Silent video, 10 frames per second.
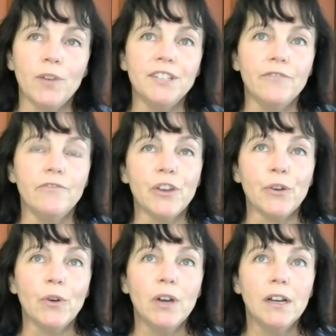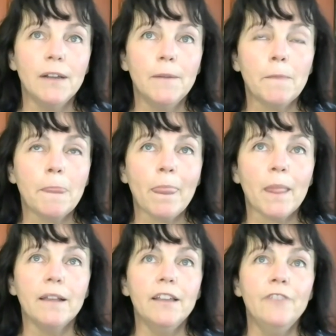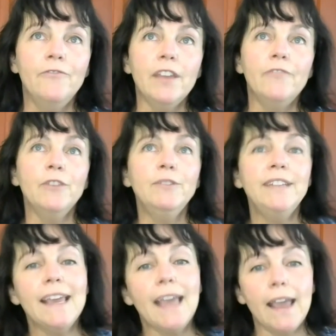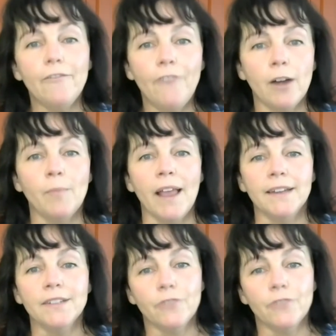of view, if you take farmland,